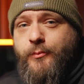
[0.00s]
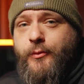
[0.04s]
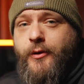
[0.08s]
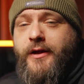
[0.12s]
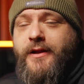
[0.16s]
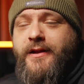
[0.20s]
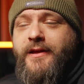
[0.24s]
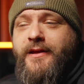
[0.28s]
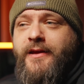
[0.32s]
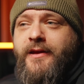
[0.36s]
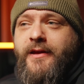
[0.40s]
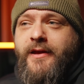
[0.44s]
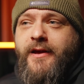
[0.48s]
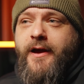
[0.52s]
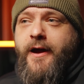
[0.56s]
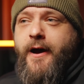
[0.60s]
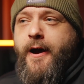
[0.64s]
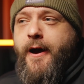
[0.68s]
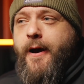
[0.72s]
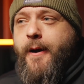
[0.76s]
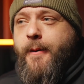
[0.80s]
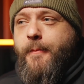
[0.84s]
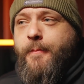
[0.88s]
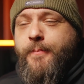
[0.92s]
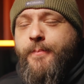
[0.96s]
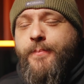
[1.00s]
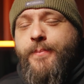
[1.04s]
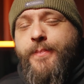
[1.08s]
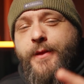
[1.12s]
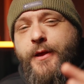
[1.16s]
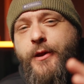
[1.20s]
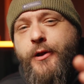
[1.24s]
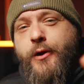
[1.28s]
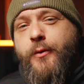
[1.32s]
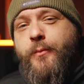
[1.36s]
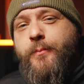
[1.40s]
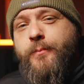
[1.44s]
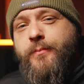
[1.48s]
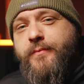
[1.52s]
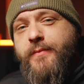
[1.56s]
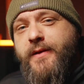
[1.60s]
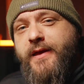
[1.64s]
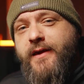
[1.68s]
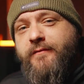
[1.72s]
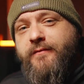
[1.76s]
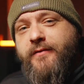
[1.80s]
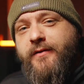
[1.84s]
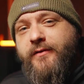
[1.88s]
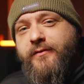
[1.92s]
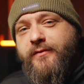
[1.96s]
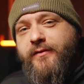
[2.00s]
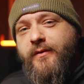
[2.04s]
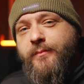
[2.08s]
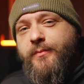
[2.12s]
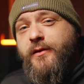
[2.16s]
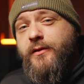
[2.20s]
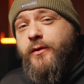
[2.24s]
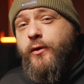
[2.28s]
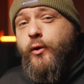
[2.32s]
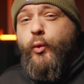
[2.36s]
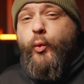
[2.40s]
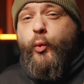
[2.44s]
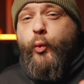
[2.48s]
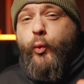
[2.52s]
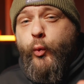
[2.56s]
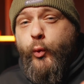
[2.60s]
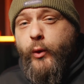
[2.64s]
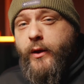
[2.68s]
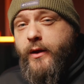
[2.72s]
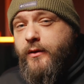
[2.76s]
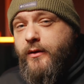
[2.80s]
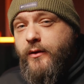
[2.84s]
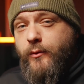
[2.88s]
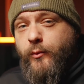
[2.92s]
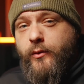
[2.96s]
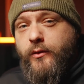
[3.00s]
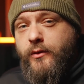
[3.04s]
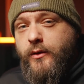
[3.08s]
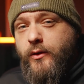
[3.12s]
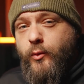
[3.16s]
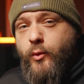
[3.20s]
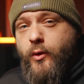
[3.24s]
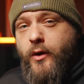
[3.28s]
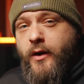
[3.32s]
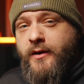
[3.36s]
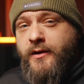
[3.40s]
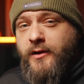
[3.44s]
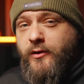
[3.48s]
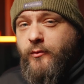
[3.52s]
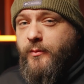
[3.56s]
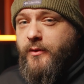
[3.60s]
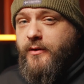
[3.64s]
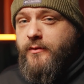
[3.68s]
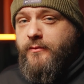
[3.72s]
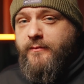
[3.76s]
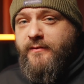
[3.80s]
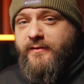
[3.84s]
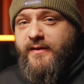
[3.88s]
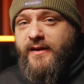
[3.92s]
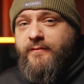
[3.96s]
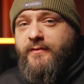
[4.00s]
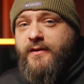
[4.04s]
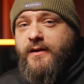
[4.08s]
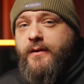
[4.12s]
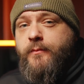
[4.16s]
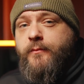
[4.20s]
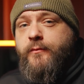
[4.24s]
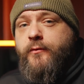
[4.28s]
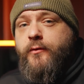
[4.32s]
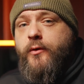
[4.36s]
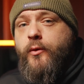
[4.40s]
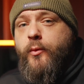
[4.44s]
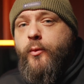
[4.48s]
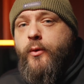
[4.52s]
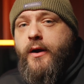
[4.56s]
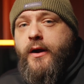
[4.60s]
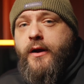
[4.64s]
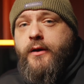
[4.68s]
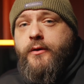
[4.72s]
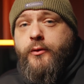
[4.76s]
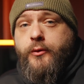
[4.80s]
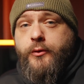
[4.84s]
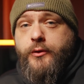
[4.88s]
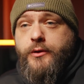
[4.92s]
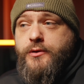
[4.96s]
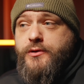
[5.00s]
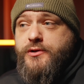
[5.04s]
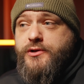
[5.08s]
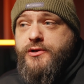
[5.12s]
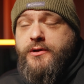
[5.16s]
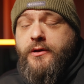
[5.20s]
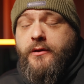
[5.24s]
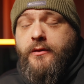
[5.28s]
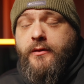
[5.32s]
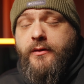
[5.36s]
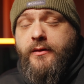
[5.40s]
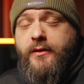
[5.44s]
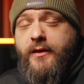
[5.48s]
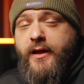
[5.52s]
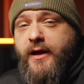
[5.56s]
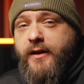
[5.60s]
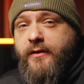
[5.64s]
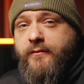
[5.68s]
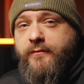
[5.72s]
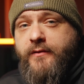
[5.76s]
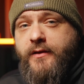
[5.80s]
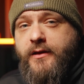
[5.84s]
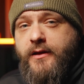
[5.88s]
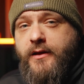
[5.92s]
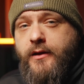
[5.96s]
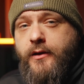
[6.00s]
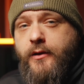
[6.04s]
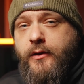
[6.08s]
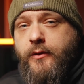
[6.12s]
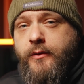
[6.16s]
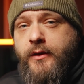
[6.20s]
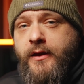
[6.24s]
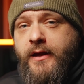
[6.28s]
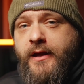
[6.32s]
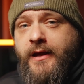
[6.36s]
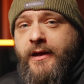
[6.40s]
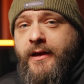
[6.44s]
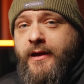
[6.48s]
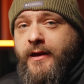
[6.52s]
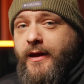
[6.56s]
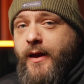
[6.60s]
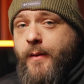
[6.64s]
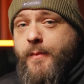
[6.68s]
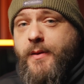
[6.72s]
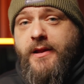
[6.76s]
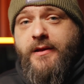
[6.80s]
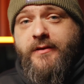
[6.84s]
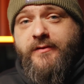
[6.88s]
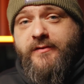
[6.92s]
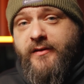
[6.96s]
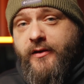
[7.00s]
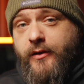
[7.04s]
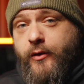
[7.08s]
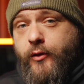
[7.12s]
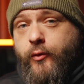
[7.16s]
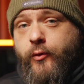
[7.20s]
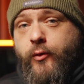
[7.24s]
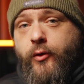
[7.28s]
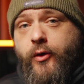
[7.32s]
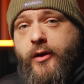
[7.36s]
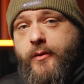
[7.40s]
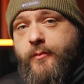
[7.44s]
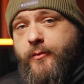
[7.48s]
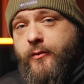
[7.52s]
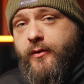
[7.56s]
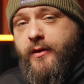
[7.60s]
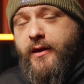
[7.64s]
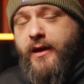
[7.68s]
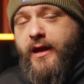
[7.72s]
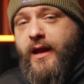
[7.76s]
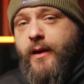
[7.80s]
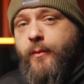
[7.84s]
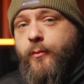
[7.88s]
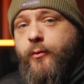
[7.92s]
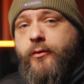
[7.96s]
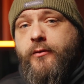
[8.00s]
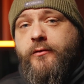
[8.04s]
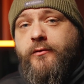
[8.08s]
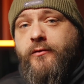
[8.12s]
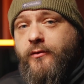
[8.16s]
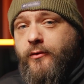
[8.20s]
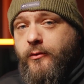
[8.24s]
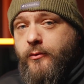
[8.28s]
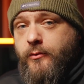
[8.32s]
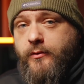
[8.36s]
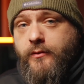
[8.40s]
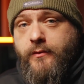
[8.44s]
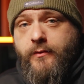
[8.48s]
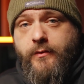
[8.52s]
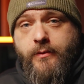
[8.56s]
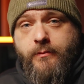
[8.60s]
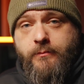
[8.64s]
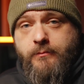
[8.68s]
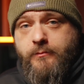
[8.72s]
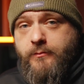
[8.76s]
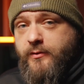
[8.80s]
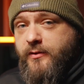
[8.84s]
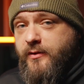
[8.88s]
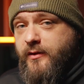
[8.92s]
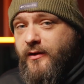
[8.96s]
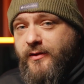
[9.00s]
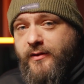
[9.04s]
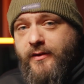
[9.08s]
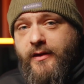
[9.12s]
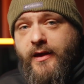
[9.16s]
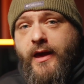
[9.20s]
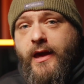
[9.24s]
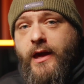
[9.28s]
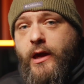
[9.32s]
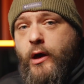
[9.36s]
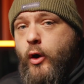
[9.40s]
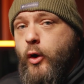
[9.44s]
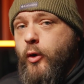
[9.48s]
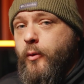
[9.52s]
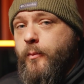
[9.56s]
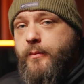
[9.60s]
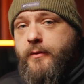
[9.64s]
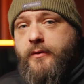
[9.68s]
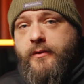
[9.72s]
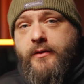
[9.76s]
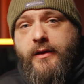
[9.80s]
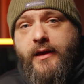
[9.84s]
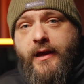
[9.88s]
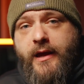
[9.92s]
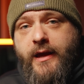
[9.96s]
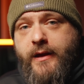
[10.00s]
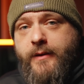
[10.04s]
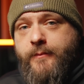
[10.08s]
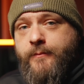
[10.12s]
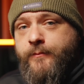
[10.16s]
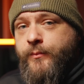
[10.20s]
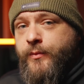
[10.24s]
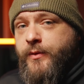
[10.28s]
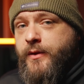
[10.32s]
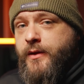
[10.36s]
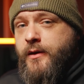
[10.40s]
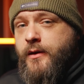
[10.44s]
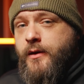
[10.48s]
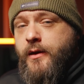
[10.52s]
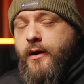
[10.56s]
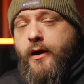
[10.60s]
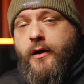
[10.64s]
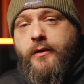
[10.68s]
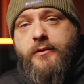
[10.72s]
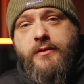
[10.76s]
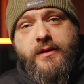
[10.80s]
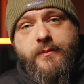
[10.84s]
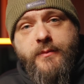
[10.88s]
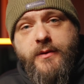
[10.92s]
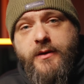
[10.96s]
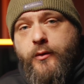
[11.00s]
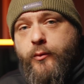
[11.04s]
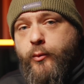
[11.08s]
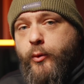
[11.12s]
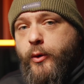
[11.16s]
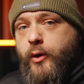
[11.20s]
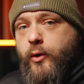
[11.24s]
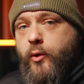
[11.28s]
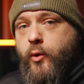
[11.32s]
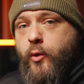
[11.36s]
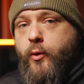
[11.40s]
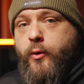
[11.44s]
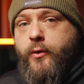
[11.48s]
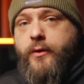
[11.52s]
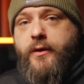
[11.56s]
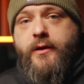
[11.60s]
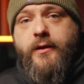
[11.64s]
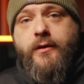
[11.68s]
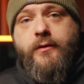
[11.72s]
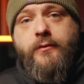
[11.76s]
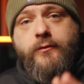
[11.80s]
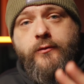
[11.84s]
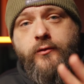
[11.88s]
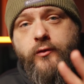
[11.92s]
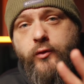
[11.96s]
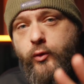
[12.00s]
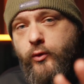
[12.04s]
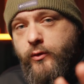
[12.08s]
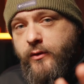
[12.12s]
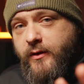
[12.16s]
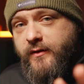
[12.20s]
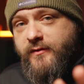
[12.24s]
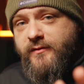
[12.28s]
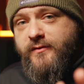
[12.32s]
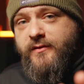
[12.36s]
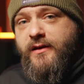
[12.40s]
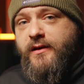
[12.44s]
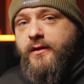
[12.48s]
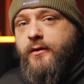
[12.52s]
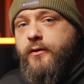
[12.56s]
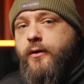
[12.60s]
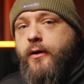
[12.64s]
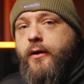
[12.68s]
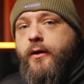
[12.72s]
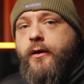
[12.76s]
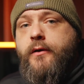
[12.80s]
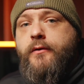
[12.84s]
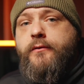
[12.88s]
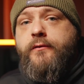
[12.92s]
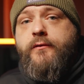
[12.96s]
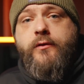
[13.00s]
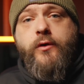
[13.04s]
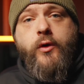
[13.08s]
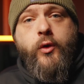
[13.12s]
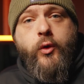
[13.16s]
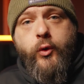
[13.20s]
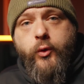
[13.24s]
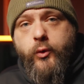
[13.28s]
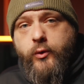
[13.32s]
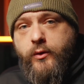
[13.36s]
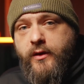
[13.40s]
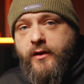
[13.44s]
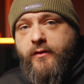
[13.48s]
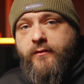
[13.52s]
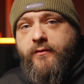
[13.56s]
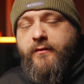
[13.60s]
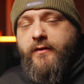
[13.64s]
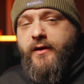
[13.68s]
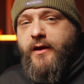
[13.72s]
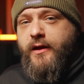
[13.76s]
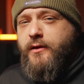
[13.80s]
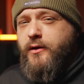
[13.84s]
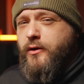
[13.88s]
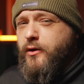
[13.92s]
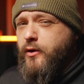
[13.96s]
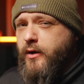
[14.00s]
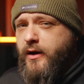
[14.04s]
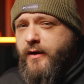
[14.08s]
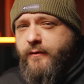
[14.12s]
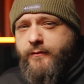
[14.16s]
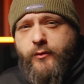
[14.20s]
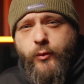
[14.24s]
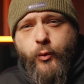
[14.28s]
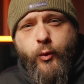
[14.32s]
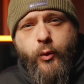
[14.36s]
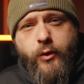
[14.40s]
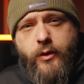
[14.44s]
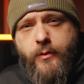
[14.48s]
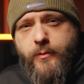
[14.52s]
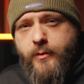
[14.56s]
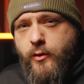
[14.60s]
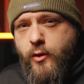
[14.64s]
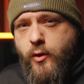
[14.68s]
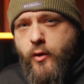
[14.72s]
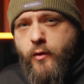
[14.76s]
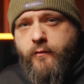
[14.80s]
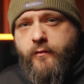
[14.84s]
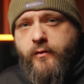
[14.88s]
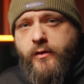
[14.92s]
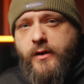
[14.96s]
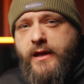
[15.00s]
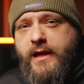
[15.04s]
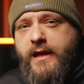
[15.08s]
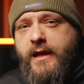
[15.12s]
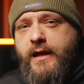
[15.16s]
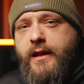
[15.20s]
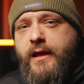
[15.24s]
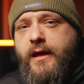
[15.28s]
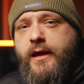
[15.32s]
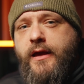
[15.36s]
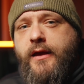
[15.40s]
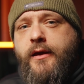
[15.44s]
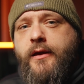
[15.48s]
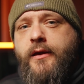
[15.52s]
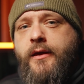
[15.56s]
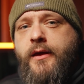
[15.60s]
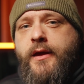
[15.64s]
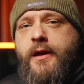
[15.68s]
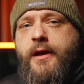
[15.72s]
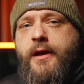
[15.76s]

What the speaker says: but you know, if it's something you really, really want, you've been saving up for a while, or you shoot a lot of video, I mean, it's an incredible camera. It shoots 6K open gate, unlimited recording, dual SD cards, cooling fan. You don't have to worry about overheating.